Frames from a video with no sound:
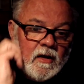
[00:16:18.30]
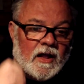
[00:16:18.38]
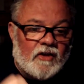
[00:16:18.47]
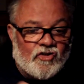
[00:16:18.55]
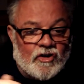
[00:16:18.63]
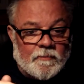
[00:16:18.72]
It
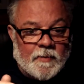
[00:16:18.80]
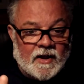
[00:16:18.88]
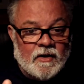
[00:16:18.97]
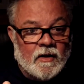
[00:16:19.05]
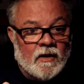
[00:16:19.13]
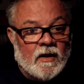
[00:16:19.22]
should have
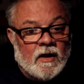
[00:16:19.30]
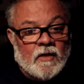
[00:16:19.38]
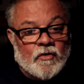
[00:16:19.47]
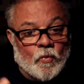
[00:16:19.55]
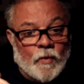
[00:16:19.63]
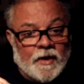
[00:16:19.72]
been
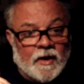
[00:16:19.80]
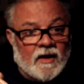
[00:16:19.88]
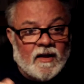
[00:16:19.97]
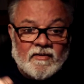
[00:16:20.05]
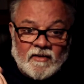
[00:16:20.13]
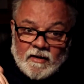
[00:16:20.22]
the winner
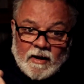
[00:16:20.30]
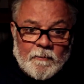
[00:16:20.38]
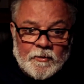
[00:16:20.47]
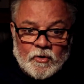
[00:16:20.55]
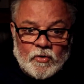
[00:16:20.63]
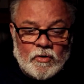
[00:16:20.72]
is a
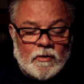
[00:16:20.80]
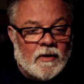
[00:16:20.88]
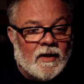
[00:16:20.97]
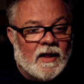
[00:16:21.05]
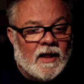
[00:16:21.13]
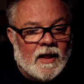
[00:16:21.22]
Labrador.
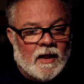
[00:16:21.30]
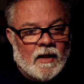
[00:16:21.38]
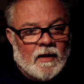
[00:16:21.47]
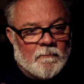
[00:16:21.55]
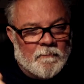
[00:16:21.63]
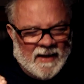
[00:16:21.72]

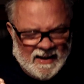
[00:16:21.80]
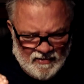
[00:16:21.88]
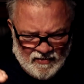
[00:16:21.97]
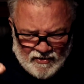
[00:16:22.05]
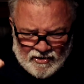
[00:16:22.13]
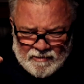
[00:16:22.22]
Beat
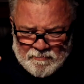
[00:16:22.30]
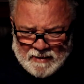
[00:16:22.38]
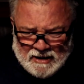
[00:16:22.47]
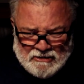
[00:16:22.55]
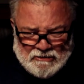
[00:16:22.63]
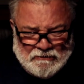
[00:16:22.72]
the
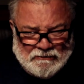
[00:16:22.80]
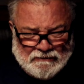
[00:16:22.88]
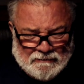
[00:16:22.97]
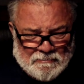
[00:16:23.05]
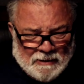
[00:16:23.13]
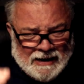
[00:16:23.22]
Spaniels.
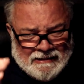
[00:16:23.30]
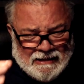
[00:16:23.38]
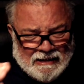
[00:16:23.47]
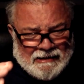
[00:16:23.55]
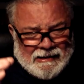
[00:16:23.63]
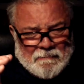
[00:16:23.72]
Beat
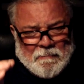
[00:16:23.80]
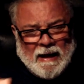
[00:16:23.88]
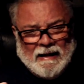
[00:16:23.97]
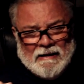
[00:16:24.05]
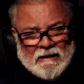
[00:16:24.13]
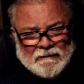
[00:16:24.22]
the
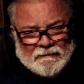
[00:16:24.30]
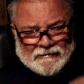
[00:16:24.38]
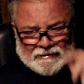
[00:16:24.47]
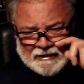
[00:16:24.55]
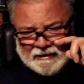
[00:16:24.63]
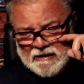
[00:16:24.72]
Spaniels
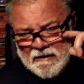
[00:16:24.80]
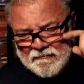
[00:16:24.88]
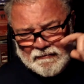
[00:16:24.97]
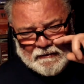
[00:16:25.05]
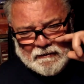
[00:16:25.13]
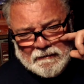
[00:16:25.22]
in
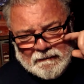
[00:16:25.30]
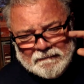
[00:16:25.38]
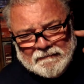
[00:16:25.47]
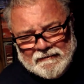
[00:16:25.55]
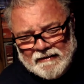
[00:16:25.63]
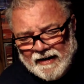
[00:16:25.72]
overall.
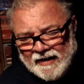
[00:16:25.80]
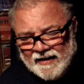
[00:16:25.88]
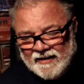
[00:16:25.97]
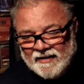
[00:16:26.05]
Right.